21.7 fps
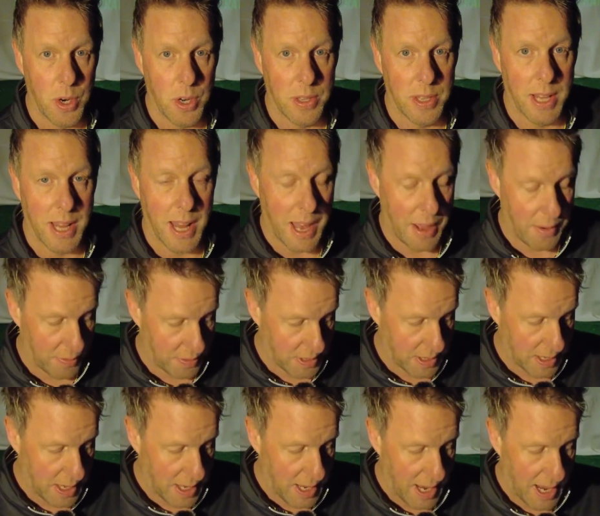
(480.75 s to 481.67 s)
on the left,
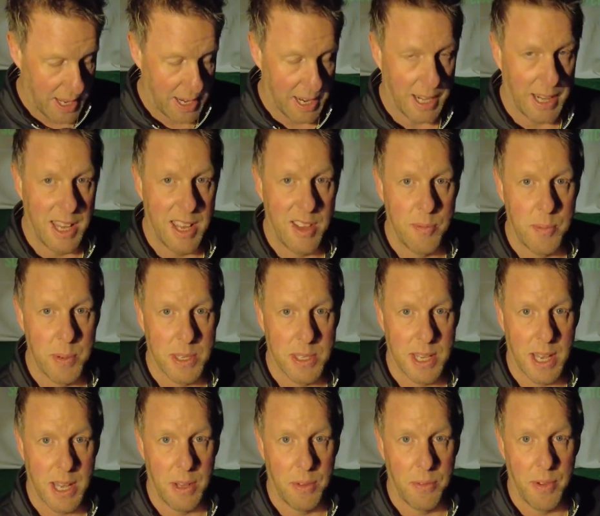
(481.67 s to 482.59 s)
and I leave
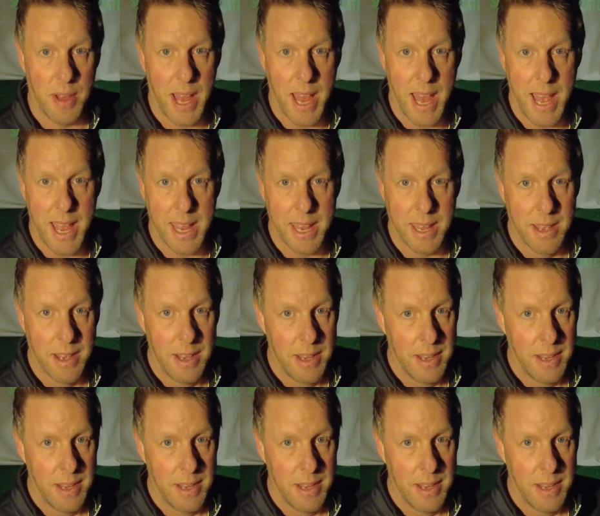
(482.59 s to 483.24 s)
myself a